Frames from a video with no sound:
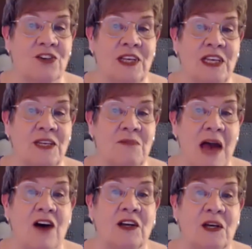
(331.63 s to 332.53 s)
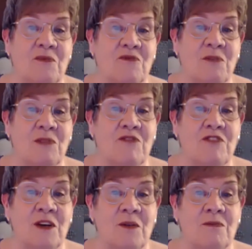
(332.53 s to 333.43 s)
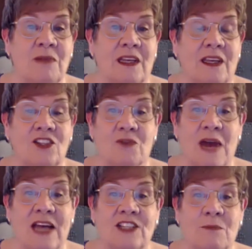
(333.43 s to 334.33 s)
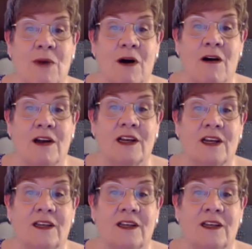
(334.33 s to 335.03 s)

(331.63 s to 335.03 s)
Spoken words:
Ian Malcolm from the film Jurassic Park.